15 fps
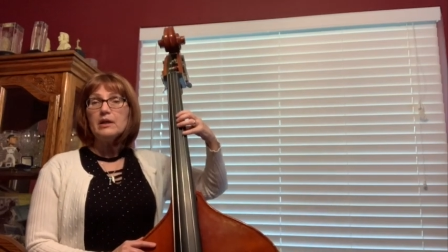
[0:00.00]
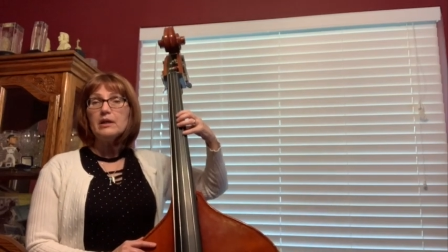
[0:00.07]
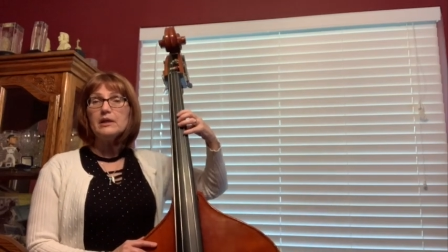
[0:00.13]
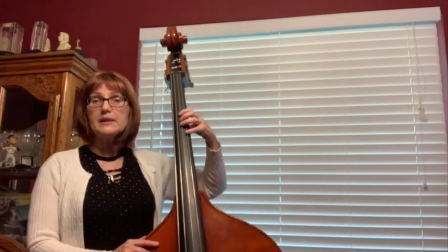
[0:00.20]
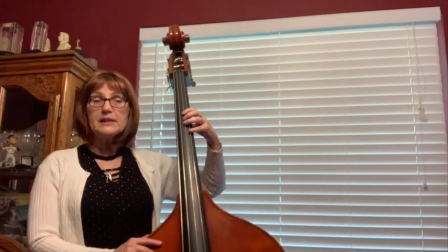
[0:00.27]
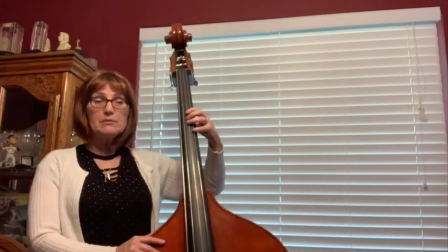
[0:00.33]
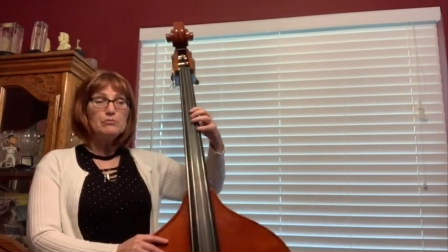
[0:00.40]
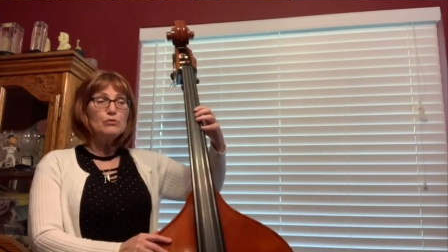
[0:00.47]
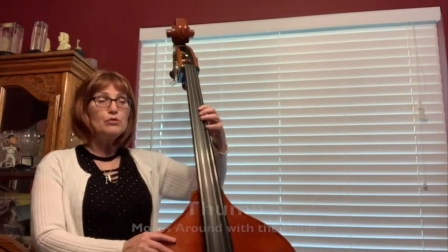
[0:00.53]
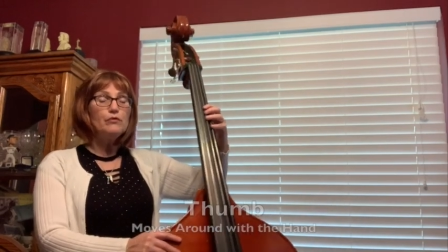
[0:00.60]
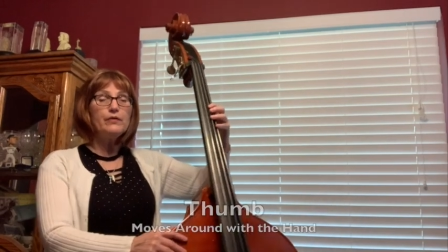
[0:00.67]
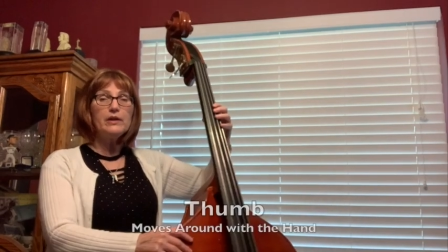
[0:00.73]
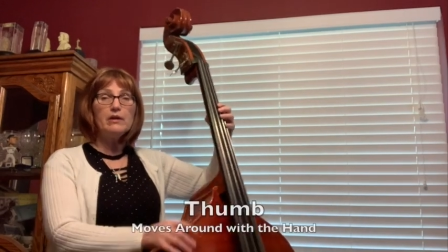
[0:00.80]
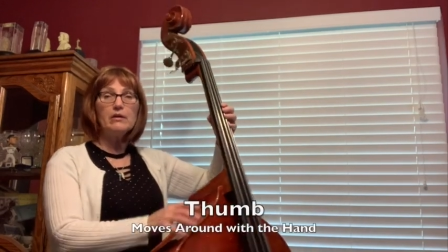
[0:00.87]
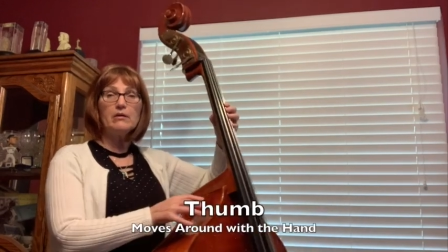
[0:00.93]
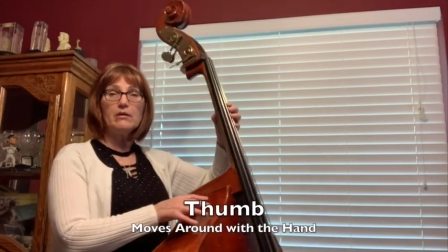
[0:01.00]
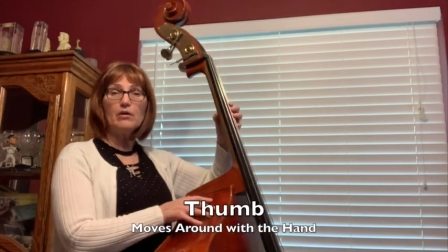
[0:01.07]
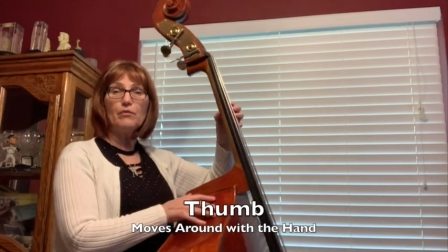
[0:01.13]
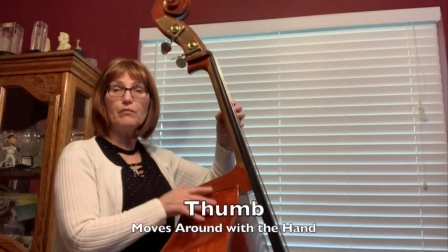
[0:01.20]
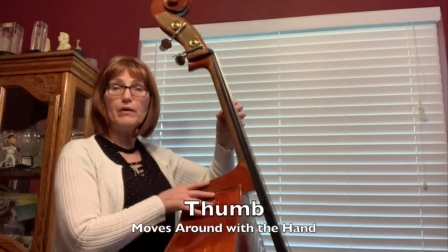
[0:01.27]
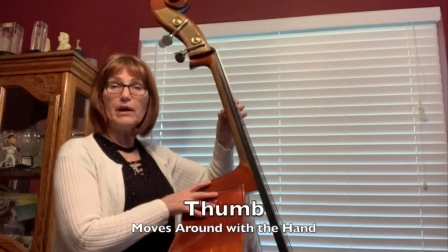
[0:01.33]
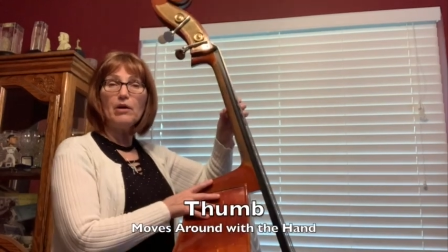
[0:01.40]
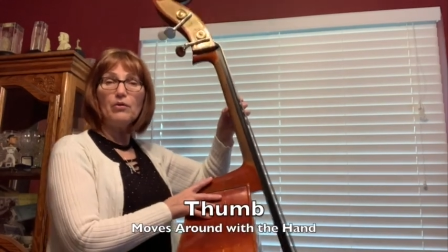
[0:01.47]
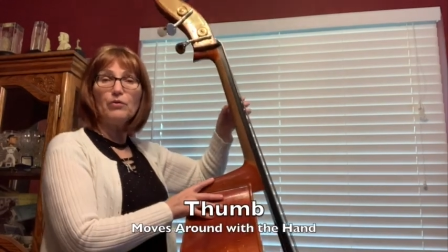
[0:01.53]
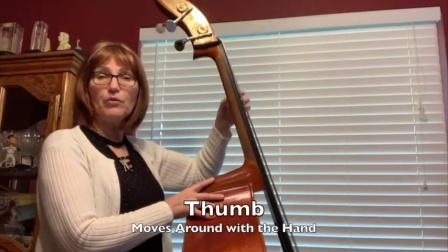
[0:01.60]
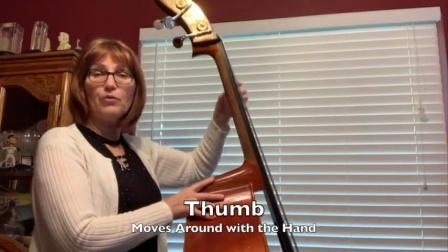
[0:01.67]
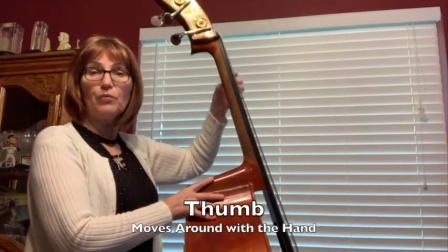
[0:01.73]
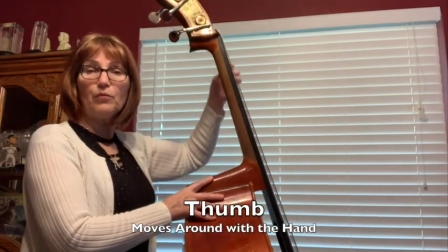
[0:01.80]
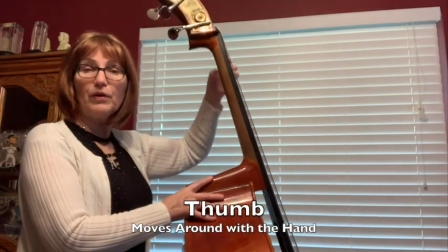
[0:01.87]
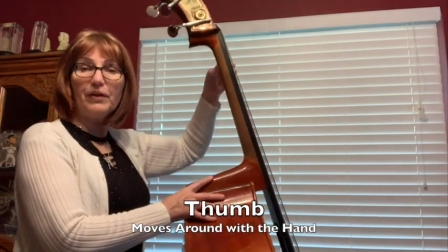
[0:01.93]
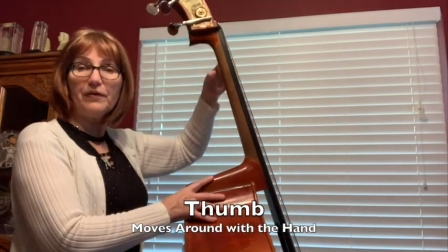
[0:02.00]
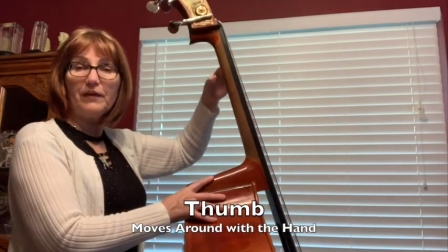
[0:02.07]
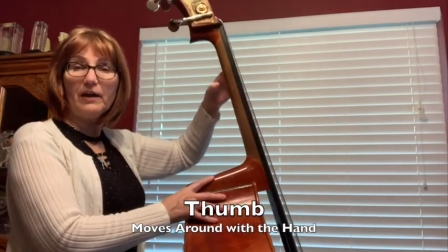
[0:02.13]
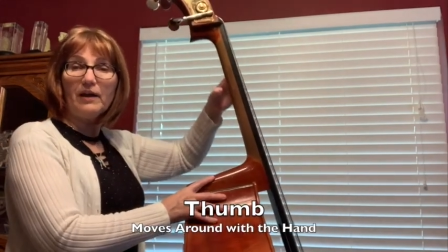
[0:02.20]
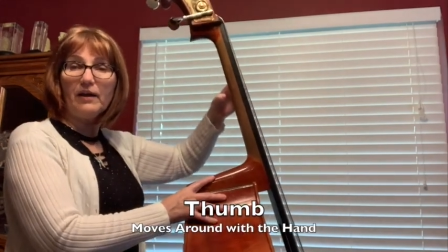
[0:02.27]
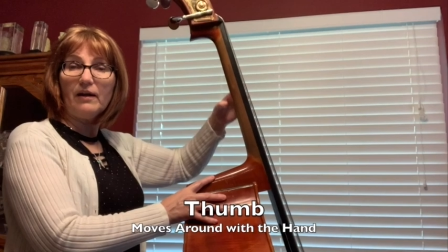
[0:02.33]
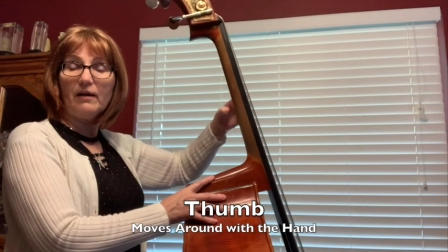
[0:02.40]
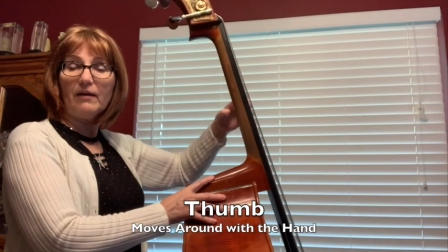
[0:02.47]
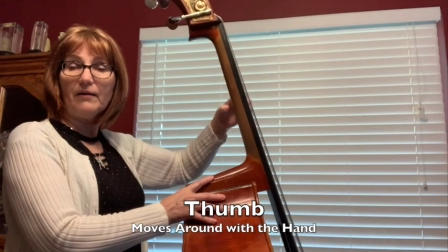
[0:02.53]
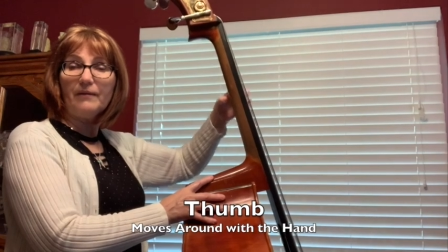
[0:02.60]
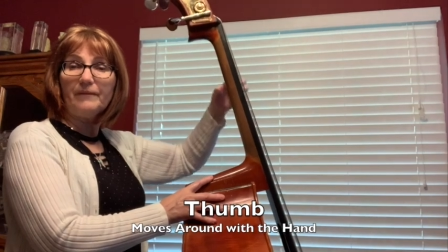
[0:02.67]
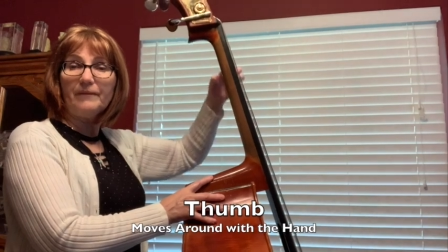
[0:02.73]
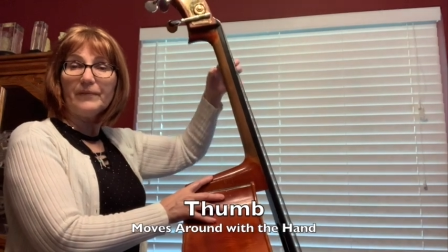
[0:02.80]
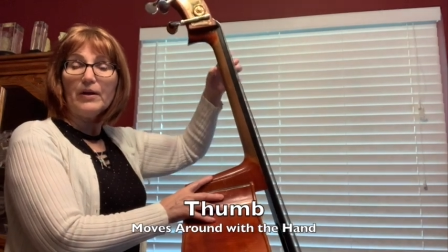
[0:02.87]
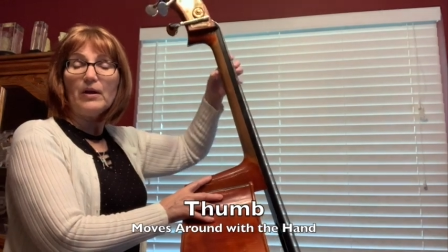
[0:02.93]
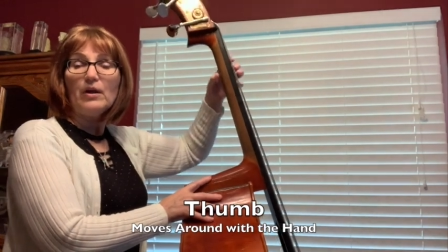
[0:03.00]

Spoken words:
it's moving around with the hand.